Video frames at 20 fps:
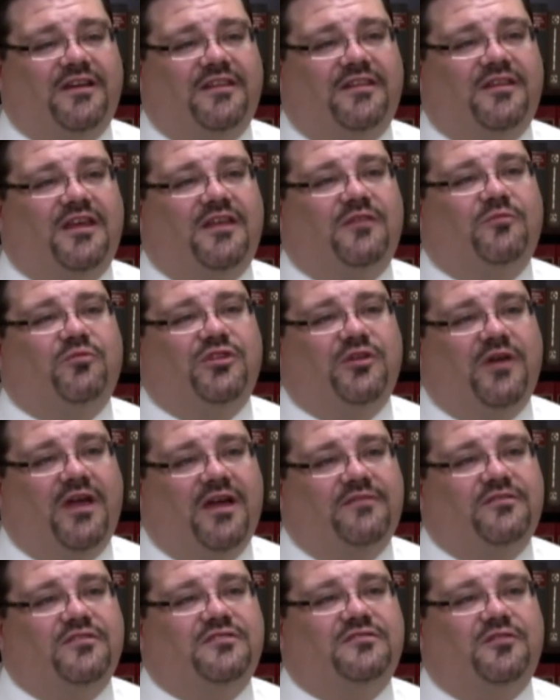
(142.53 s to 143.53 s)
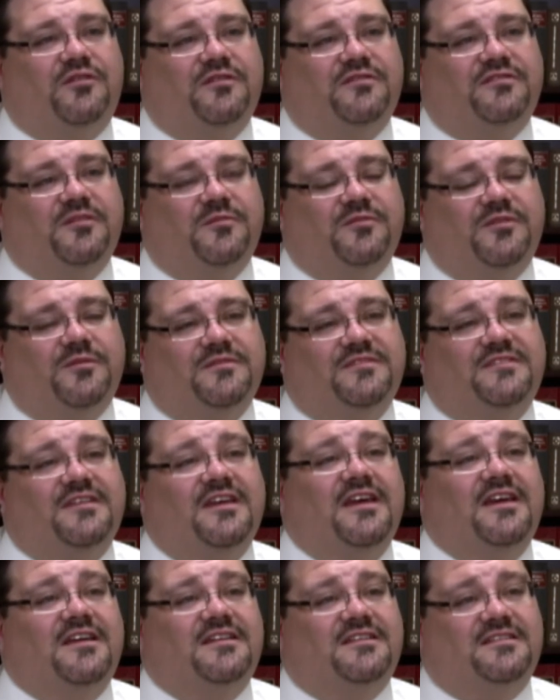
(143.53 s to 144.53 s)
And, and when you have those sort of symptoms,
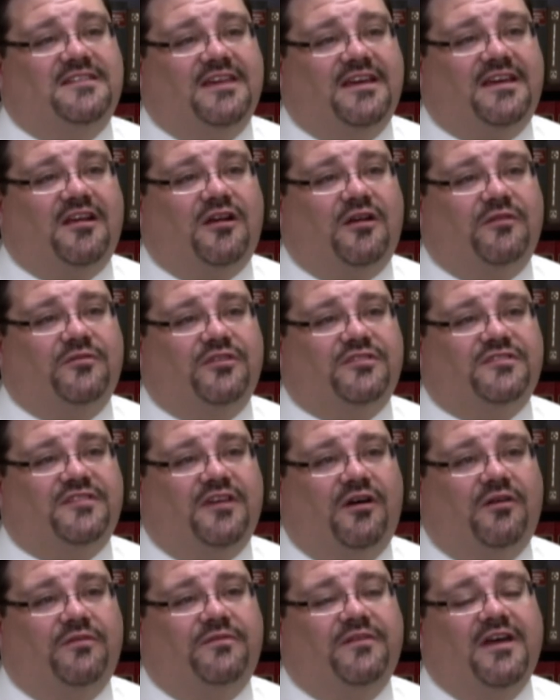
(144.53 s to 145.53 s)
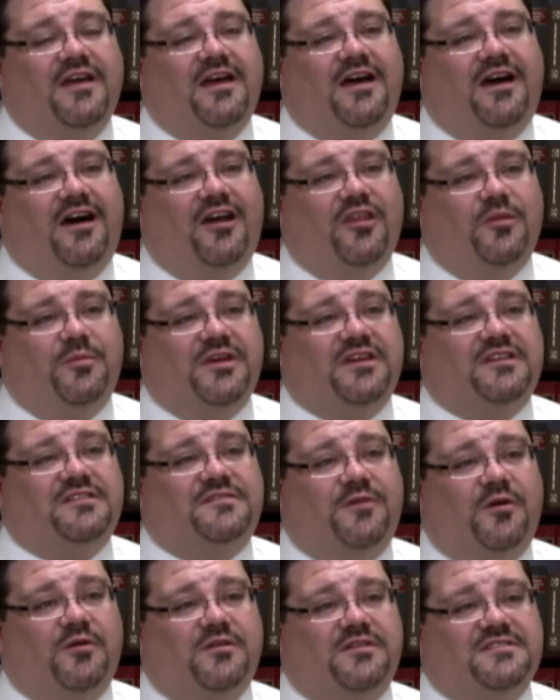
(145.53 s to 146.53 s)
to take care of yourself, uh, the
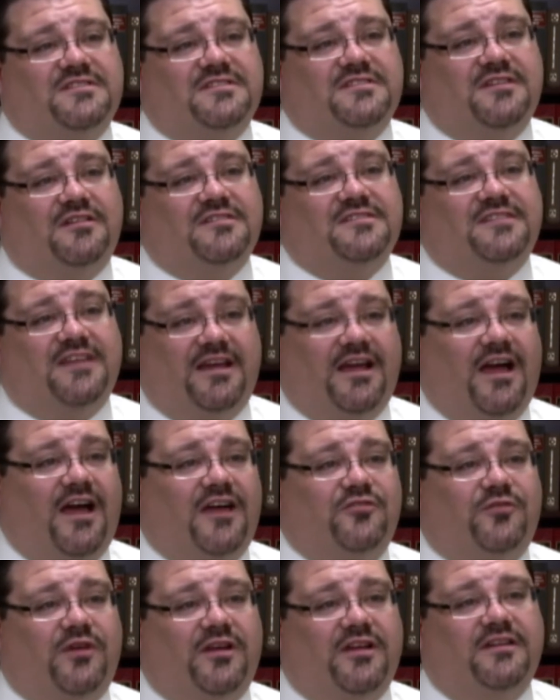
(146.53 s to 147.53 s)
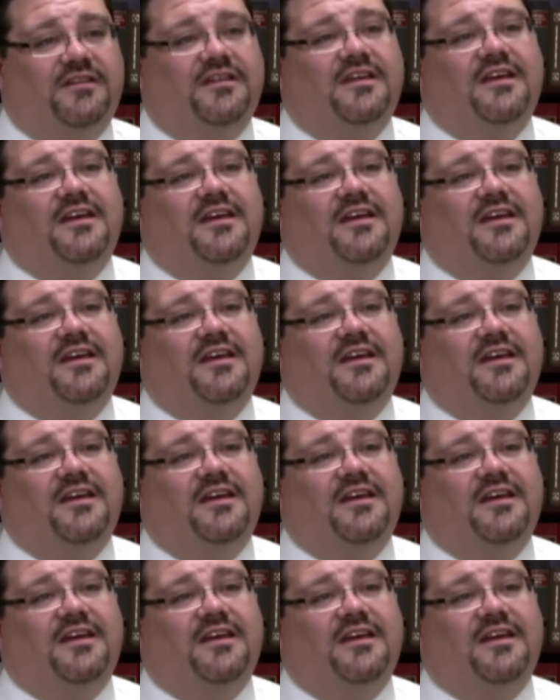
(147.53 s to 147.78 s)
biggest focus is on staying hydrated,